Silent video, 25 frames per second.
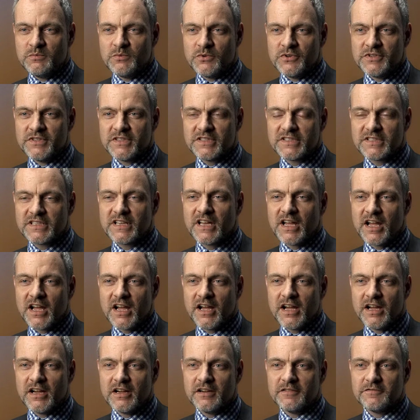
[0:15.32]
wants to
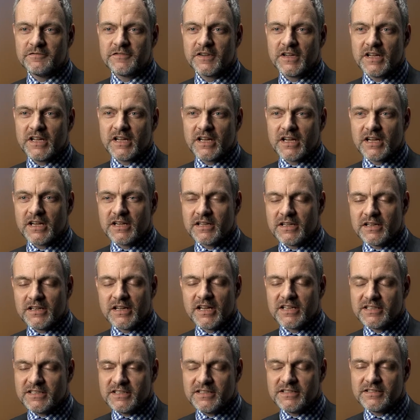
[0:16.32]
have a
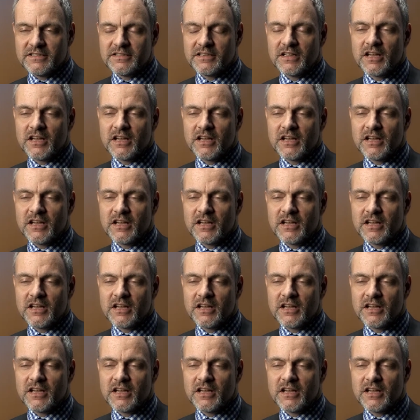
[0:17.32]
decent